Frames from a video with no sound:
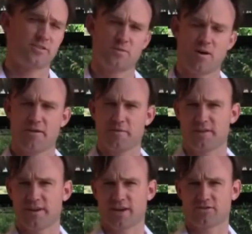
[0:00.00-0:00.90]
at the winery with
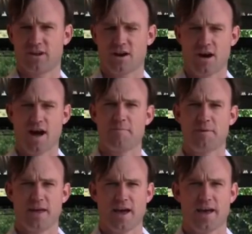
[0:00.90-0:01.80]
a naturally high
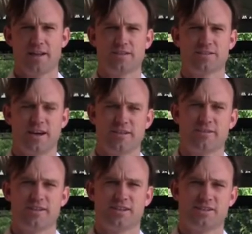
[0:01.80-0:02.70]
pH,
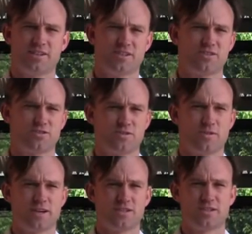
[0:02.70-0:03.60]
and their decision is
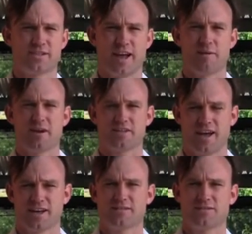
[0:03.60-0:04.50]
always just how much
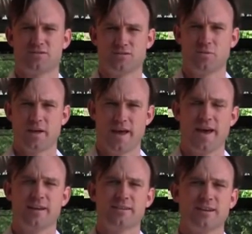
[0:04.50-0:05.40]
acid do we
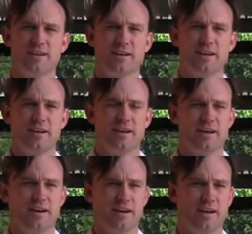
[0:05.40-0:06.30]
add.
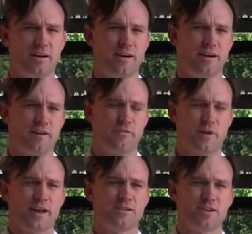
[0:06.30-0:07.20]
If
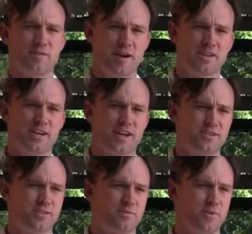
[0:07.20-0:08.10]
we add too much
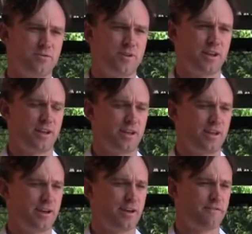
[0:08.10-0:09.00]
acid, we
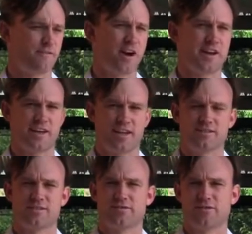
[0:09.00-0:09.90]
really fight
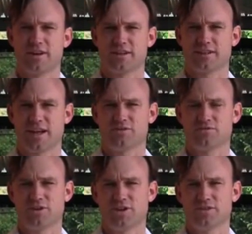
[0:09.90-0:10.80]
against the variety's
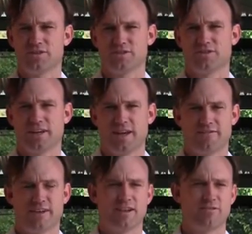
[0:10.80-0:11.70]
natural urges to have
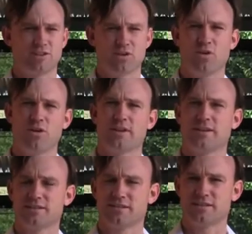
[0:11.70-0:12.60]
that lovely oily
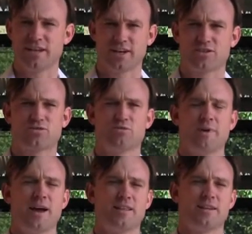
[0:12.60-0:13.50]
and textural
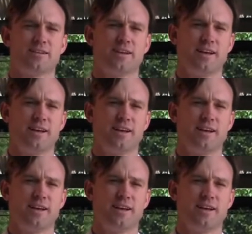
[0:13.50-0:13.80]
palate.